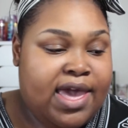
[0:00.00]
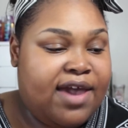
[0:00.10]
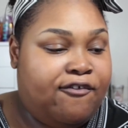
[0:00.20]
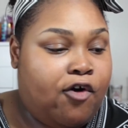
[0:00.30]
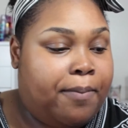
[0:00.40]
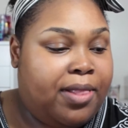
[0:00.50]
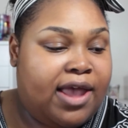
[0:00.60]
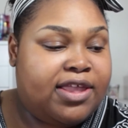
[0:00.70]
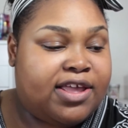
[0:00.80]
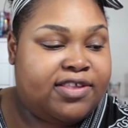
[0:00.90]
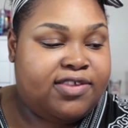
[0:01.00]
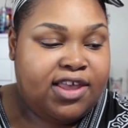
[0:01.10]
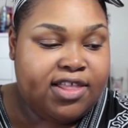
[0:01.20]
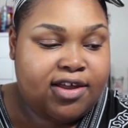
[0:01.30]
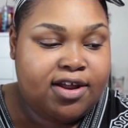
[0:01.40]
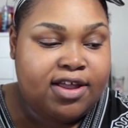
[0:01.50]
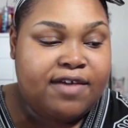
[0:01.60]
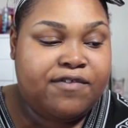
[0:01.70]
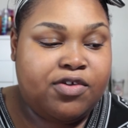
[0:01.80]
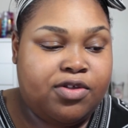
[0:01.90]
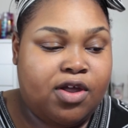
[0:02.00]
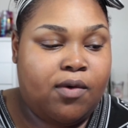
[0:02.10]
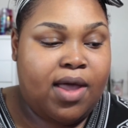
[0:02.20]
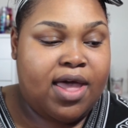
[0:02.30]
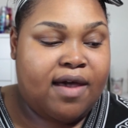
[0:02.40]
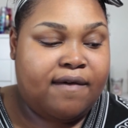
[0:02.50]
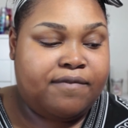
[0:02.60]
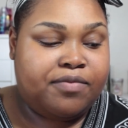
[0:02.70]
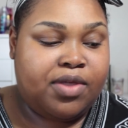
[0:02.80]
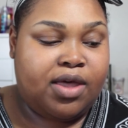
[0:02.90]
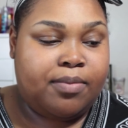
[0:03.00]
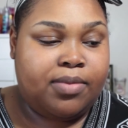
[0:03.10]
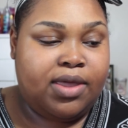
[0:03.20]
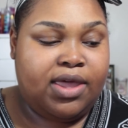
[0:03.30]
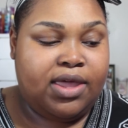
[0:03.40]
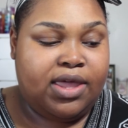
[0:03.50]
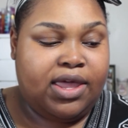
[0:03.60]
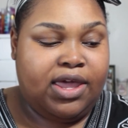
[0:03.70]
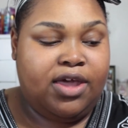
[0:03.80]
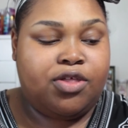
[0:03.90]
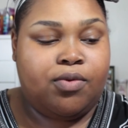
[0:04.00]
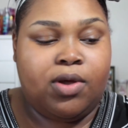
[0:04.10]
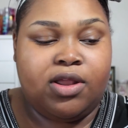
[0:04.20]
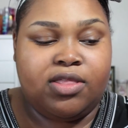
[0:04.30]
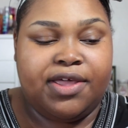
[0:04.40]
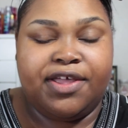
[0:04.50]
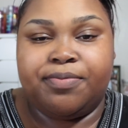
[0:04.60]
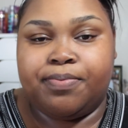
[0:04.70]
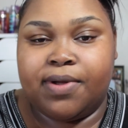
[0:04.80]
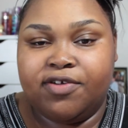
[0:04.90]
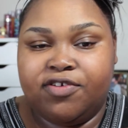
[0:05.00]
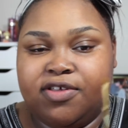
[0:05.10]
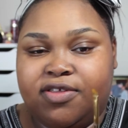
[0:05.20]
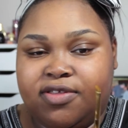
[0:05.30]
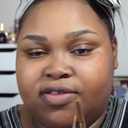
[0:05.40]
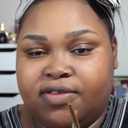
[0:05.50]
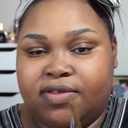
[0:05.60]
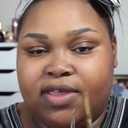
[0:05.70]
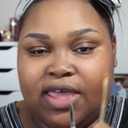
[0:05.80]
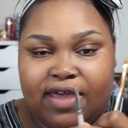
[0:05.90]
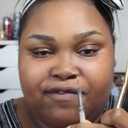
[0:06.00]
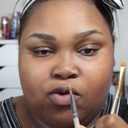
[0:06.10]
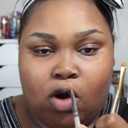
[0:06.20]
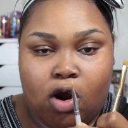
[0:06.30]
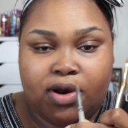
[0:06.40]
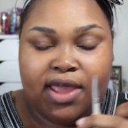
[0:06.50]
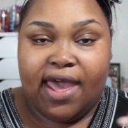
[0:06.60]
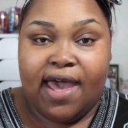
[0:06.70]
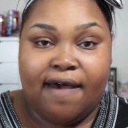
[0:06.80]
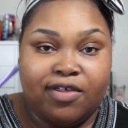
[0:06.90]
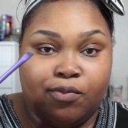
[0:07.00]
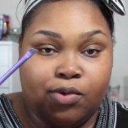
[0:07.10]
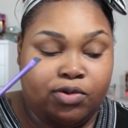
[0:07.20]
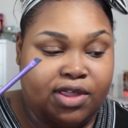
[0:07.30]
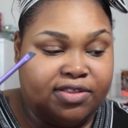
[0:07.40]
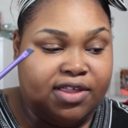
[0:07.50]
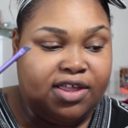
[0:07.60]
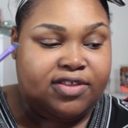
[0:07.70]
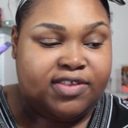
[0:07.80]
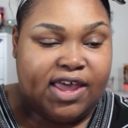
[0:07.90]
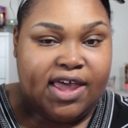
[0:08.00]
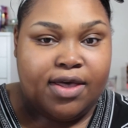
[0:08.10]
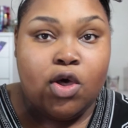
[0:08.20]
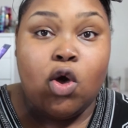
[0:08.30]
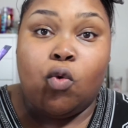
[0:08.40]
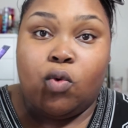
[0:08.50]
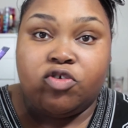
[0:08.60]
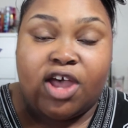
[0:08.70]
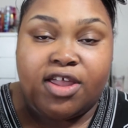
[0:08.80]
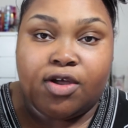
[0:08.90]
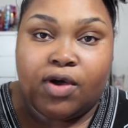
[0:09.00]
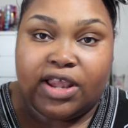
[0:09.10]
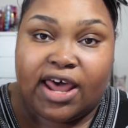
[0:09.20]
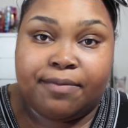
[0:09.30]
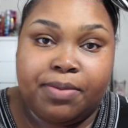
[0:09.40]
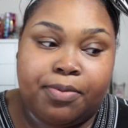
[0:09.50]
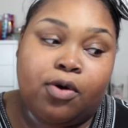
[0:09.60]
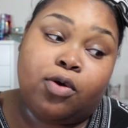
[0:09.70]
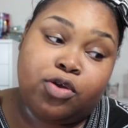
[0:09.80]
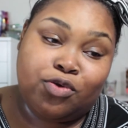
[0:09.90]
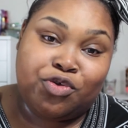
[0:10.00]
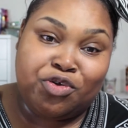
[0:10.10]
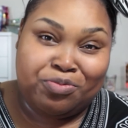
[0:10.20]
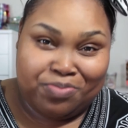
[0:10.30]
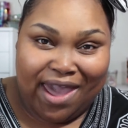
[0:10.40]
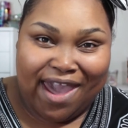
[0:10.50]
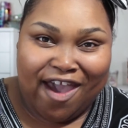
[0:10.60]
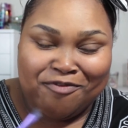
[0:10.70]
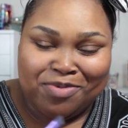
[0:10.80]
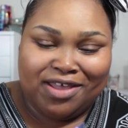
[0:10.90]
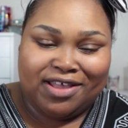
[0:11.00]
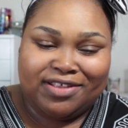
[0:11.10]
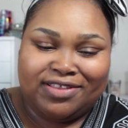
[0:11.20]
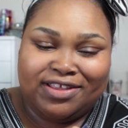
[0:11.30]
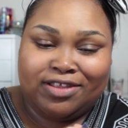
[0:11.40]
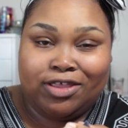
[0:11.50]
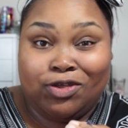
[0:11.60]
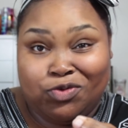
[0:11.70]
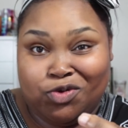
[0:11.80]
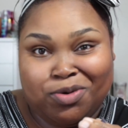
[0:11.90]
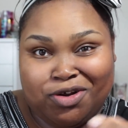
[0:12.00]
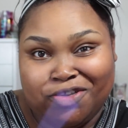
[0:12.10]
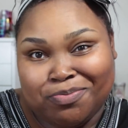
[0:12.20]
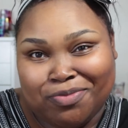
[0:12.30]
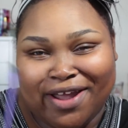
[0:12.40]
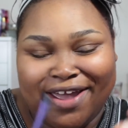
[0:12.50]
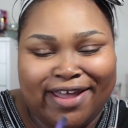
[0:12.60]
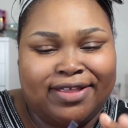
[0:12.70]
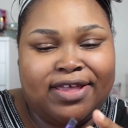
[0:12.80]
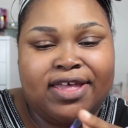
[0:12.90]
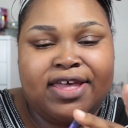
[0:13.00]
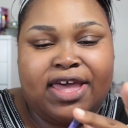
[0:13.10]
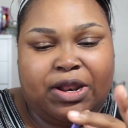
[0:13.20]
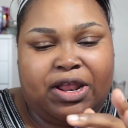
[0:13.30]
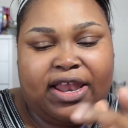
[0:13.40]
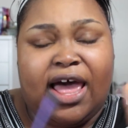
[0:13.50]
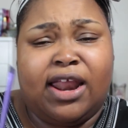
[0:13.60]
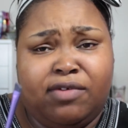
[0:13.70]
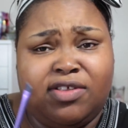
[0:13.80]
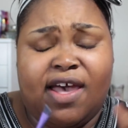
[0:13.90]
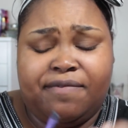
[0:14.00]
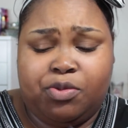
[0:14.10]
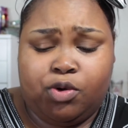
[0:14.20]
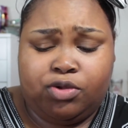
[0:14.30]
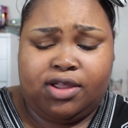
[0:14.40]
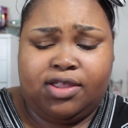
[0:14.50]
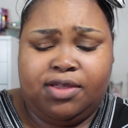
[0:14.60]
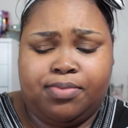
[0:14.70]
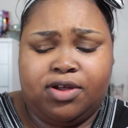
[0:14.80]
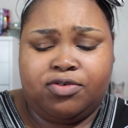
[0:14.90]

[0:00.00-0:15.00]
If we're applying the concealer, if you don't have either one of these brushes, if you already have the Real Technique set, which I know a lot of people on YouTube have because it's a YouTuber's brand, and a lot of us have the Real Technique